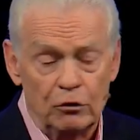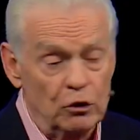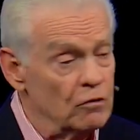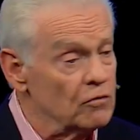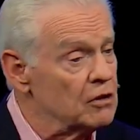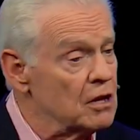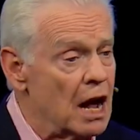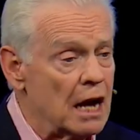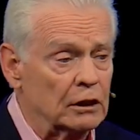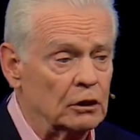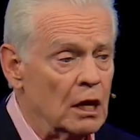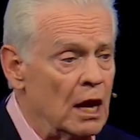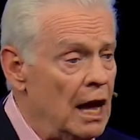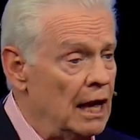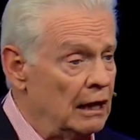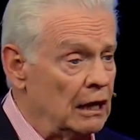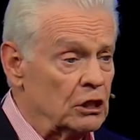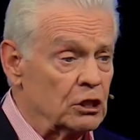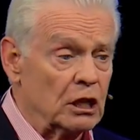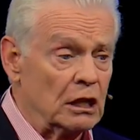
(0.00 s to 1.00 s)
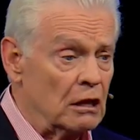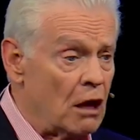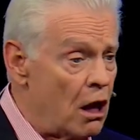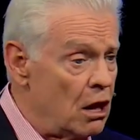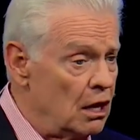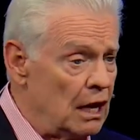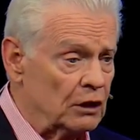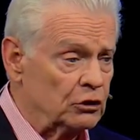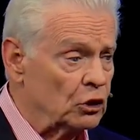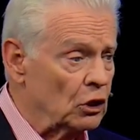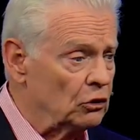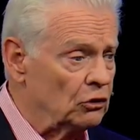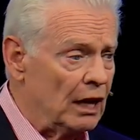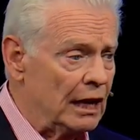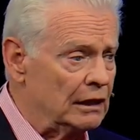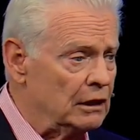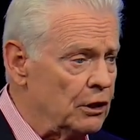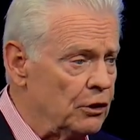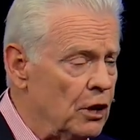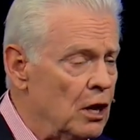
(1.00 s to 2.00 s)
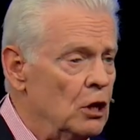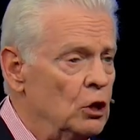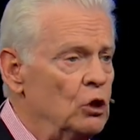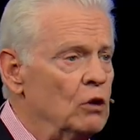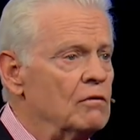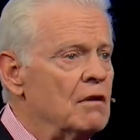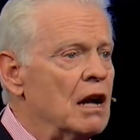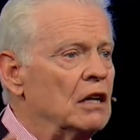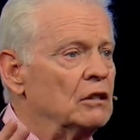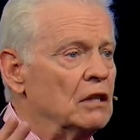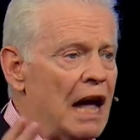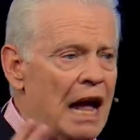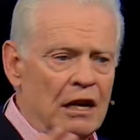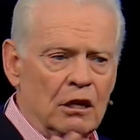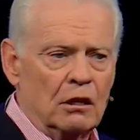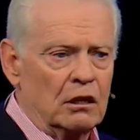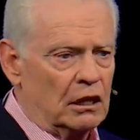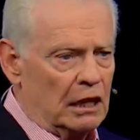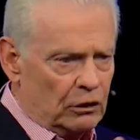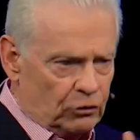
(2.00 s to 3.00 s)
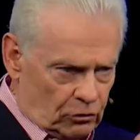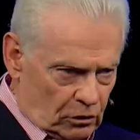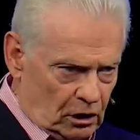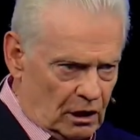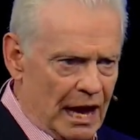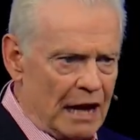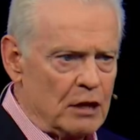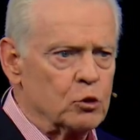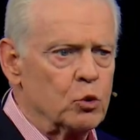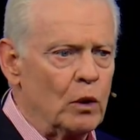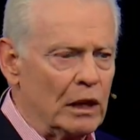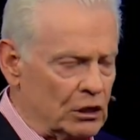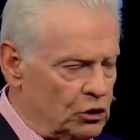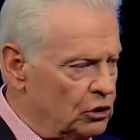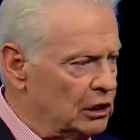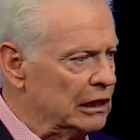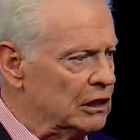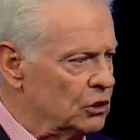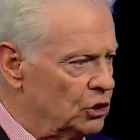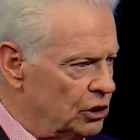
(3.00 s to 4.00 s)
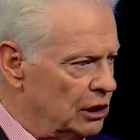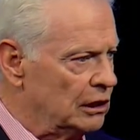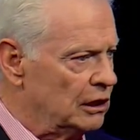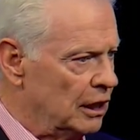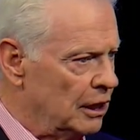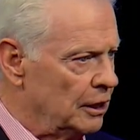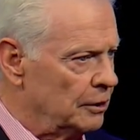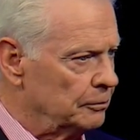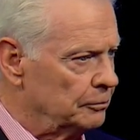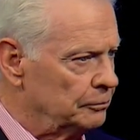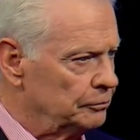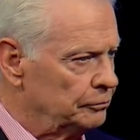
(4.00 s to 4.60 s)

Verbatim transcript: You've got, and it's an it's a daily, you've got, I get last week's C D.